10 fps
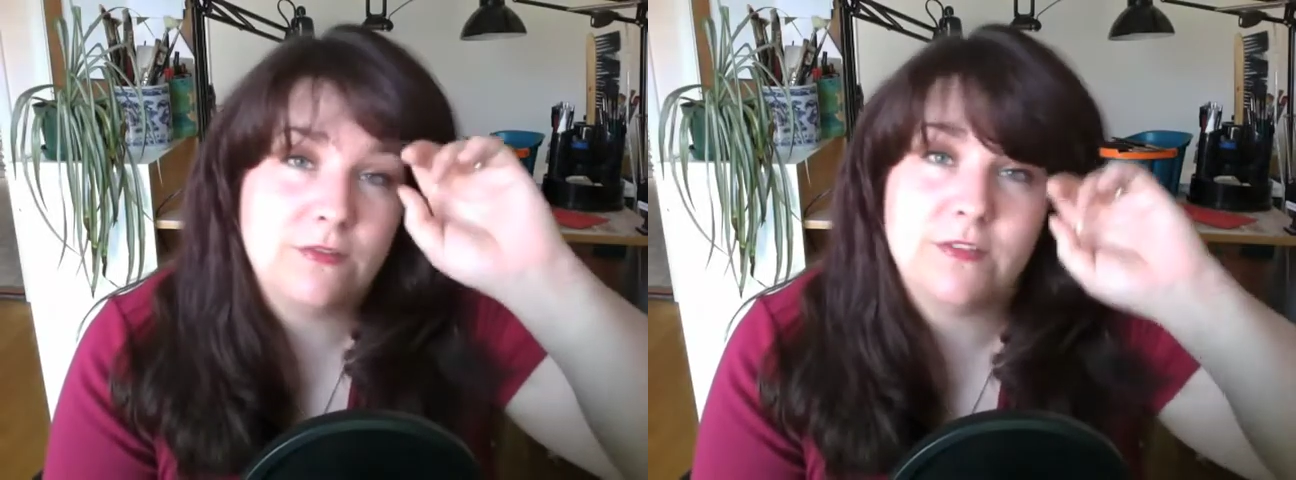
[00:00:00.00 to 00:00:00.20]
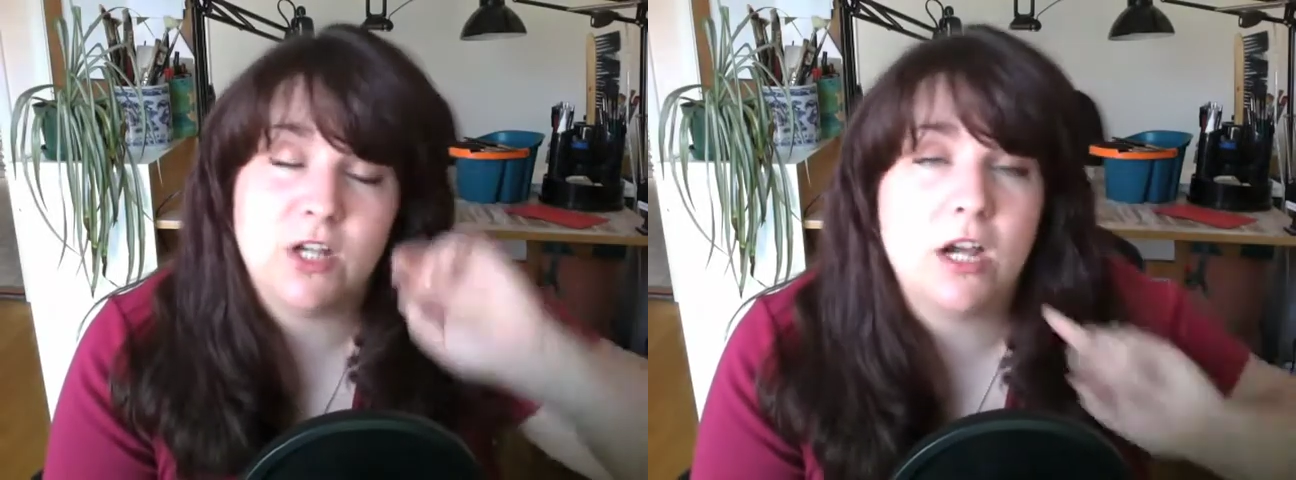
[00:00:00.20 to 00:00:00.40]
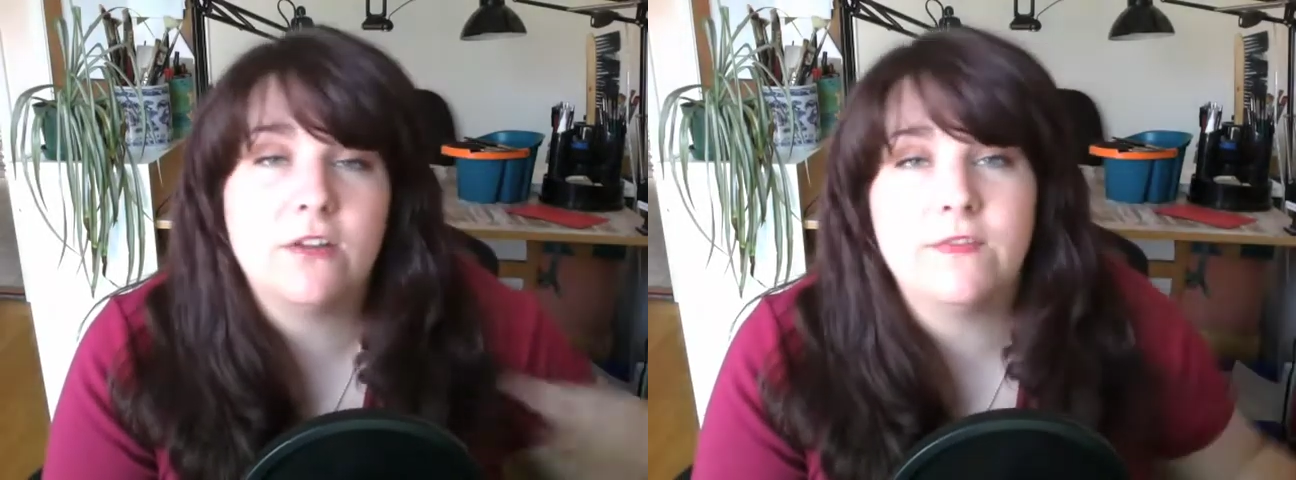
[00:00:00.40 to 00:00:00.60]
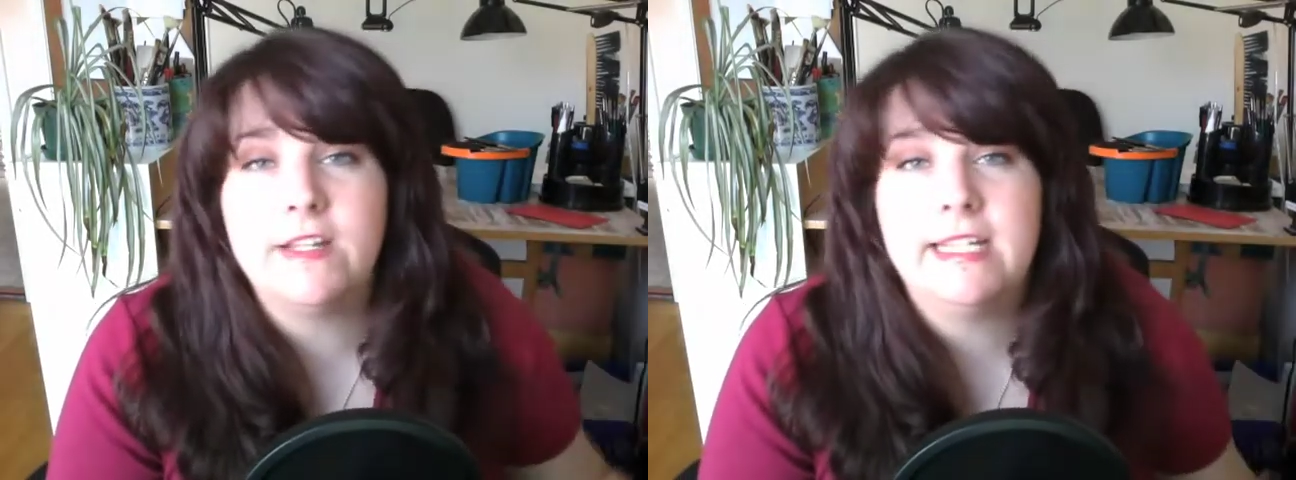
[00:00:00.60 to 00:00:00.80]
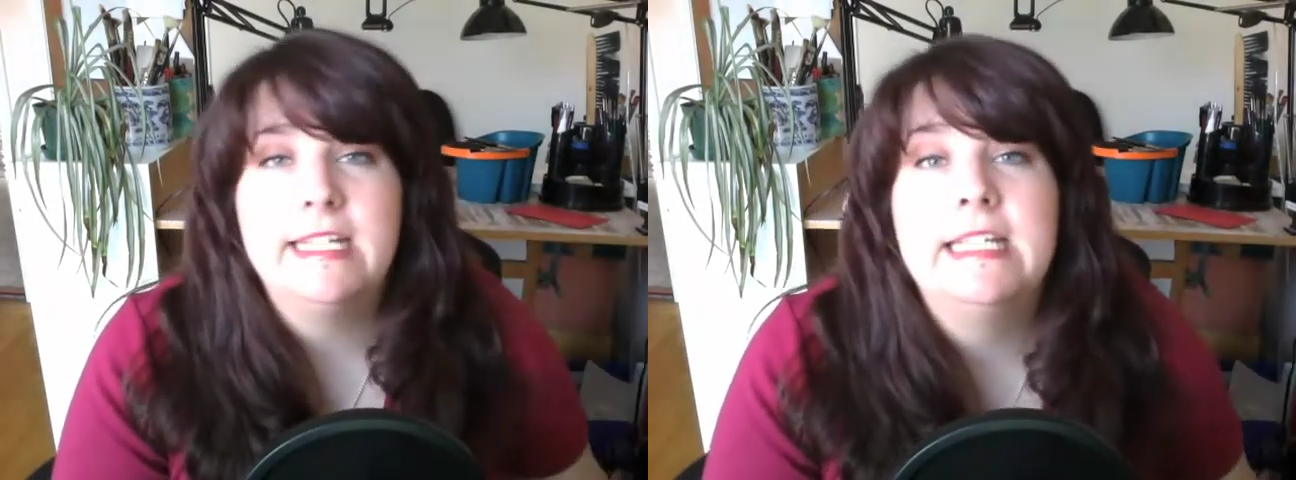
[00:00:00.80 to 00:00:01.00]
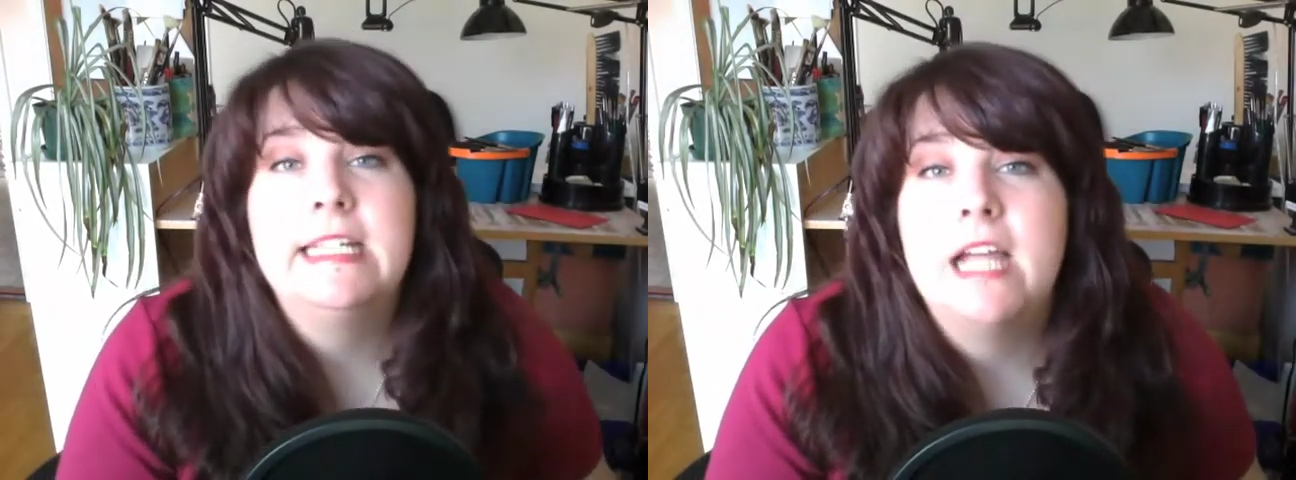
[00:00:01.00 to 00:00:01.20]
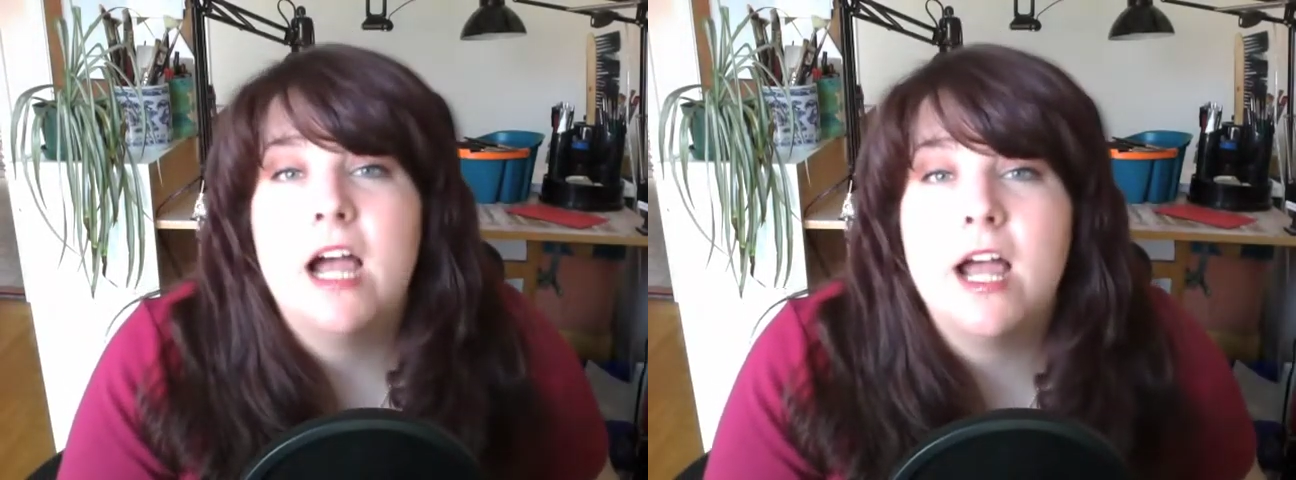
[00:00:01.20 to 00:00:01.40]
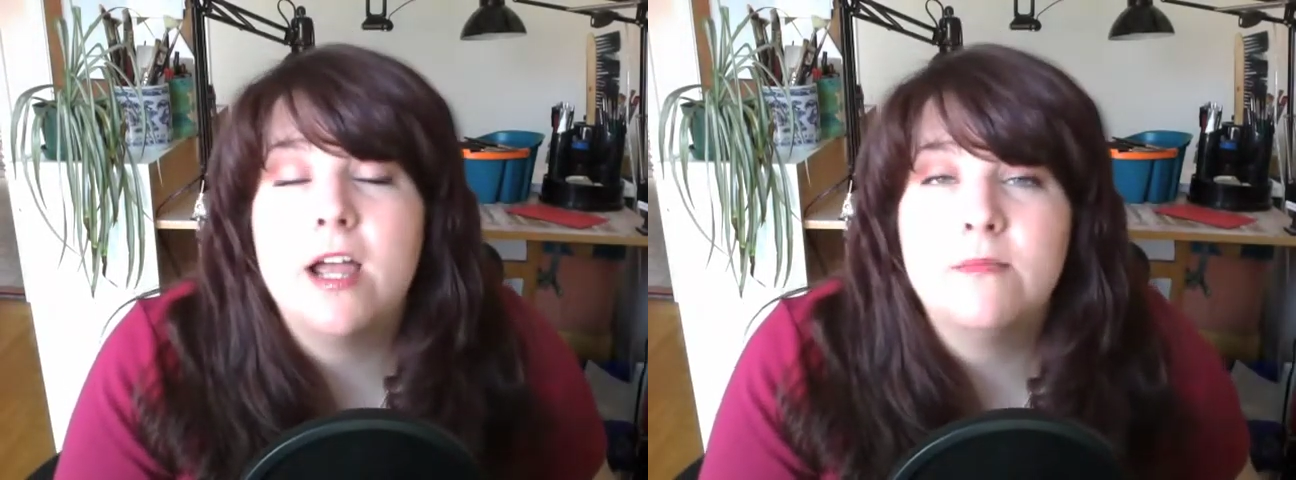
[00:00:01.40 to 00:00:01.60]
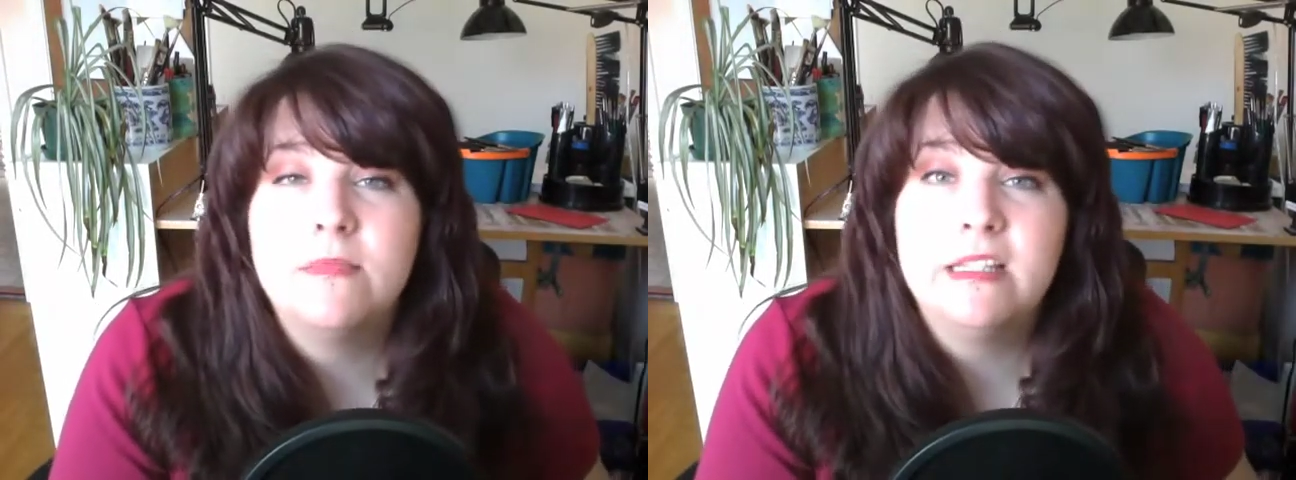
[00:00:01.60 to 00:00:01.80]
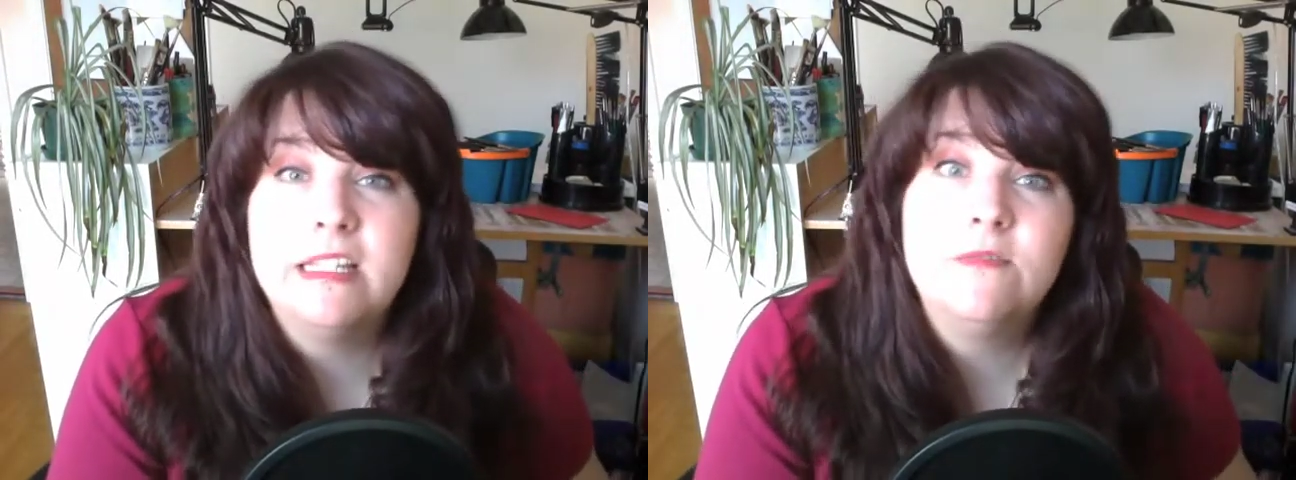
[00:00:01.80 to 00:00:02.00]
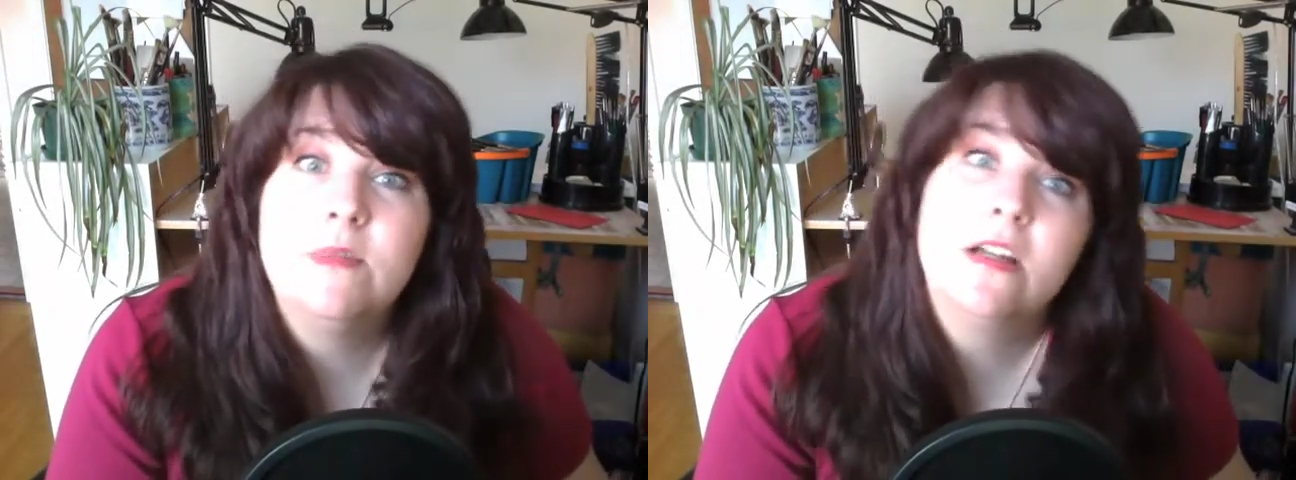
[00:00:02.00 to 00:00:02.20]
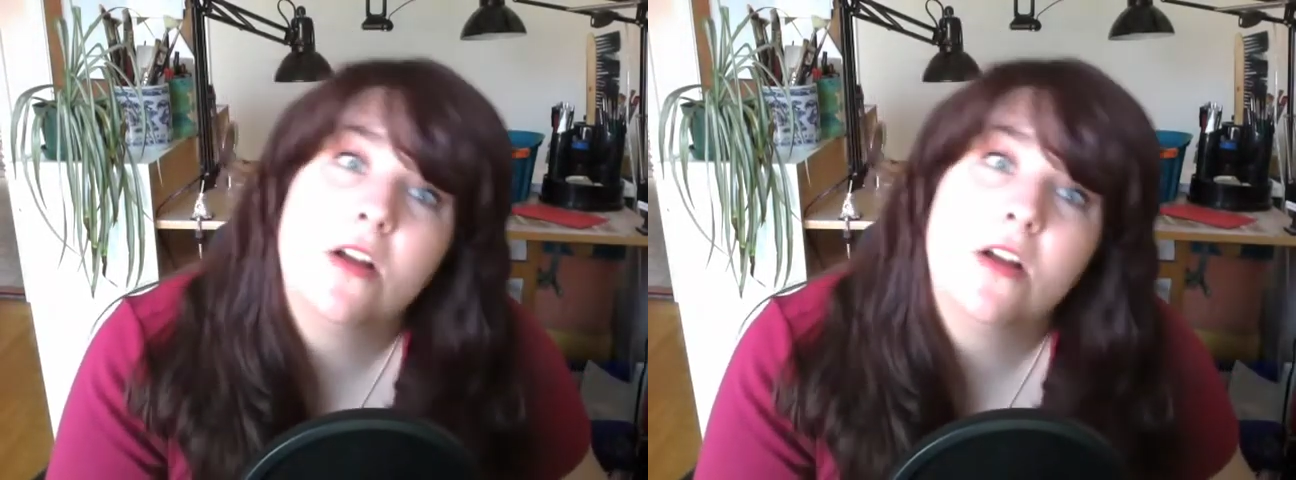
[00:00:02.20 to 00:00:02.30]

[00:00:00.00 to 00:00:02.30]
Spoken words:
photography, leave me a